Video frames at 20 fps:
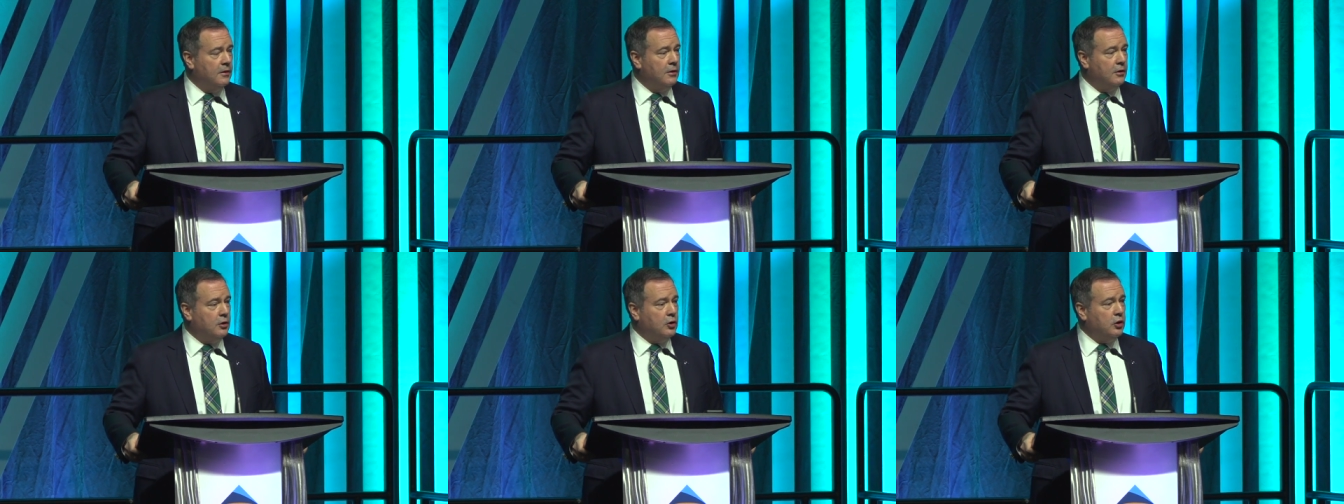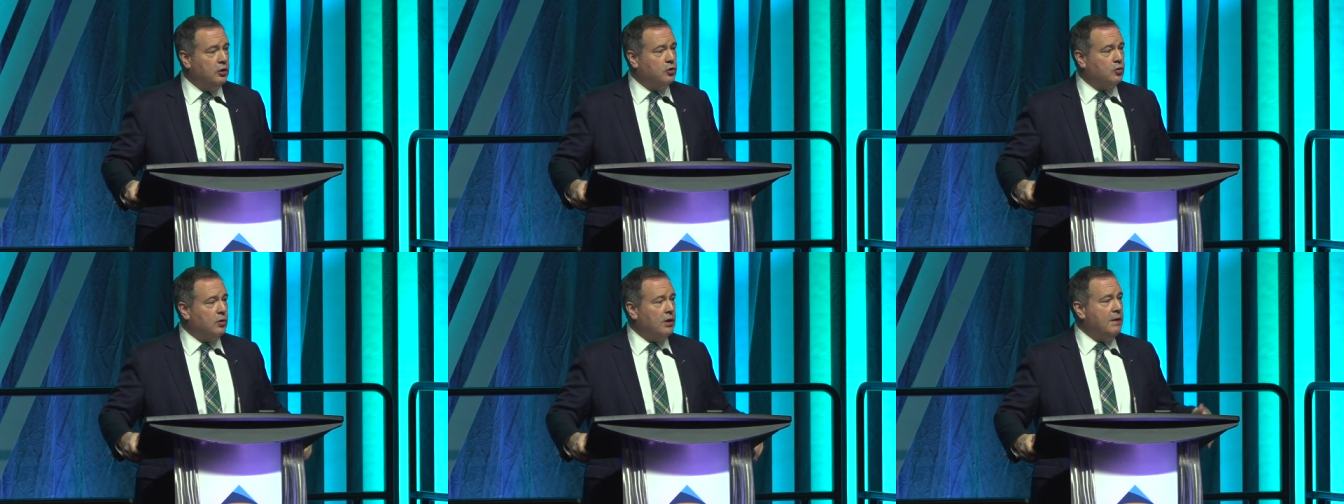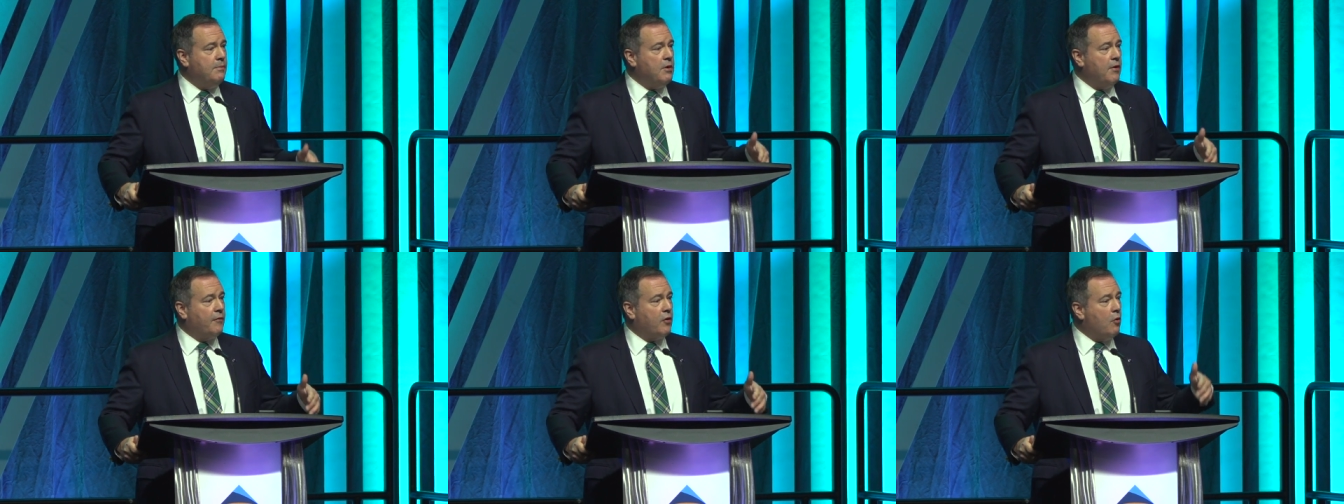could
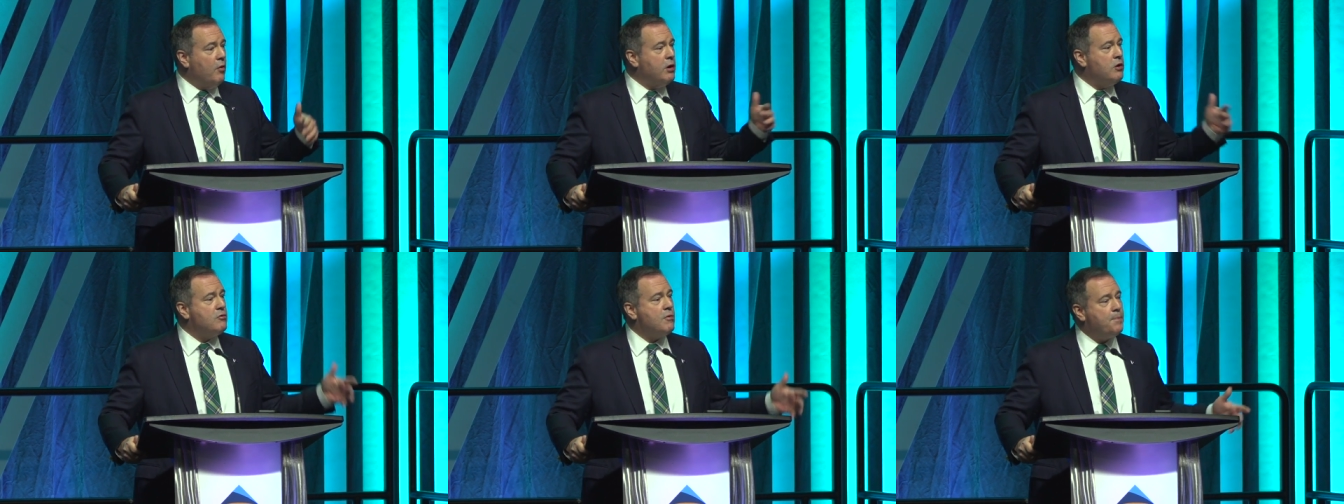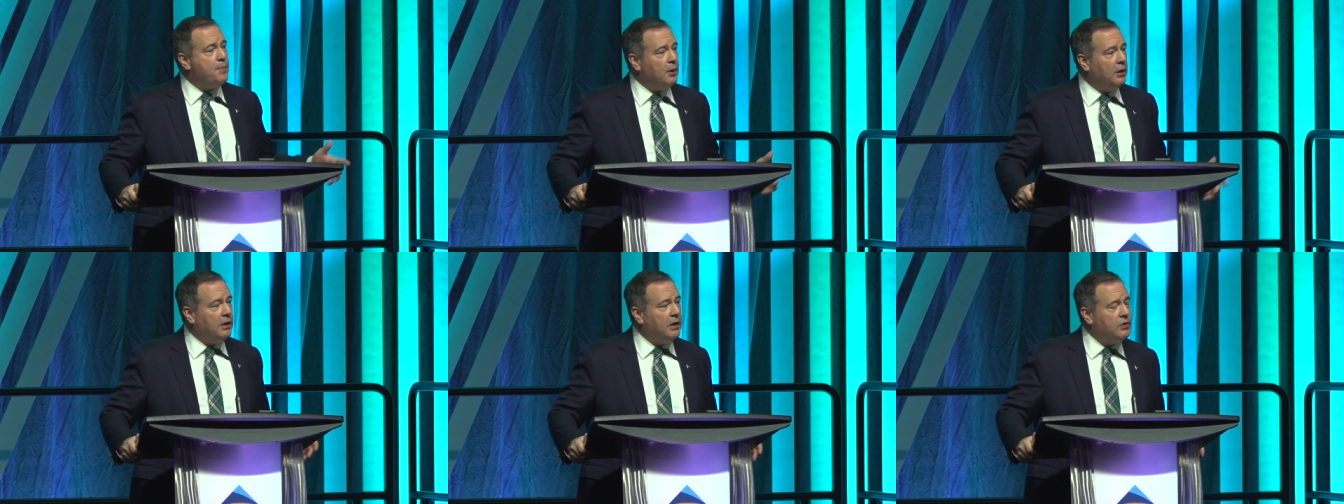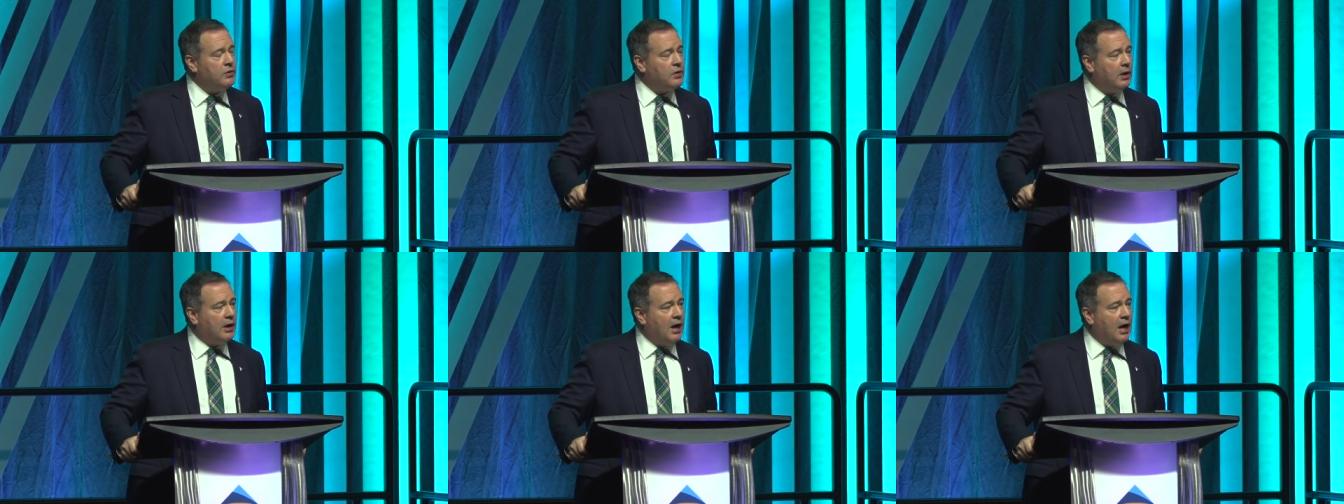dream of going to a
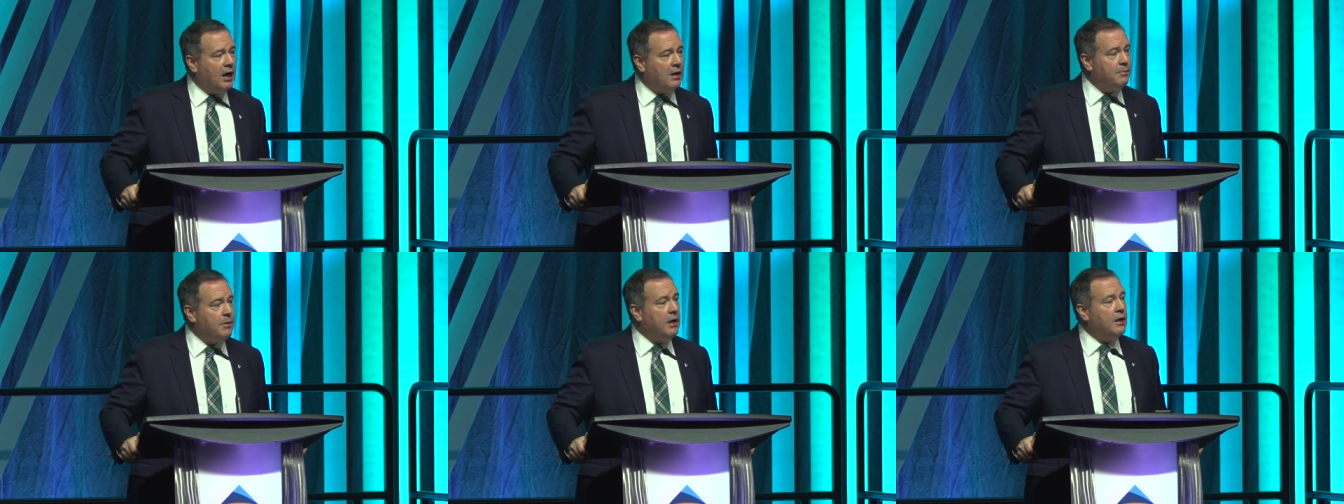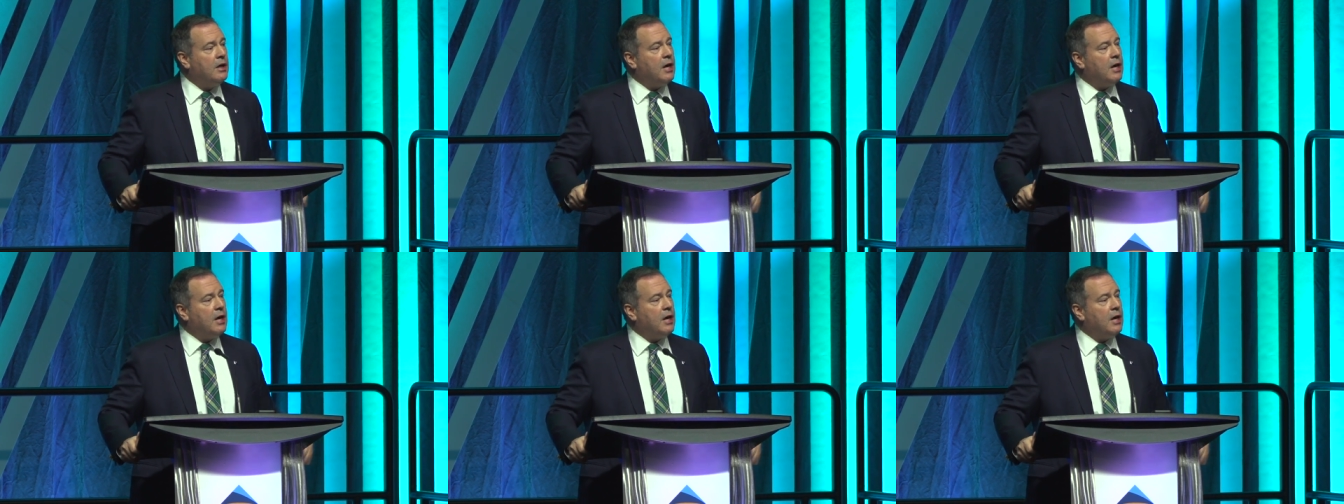police academy,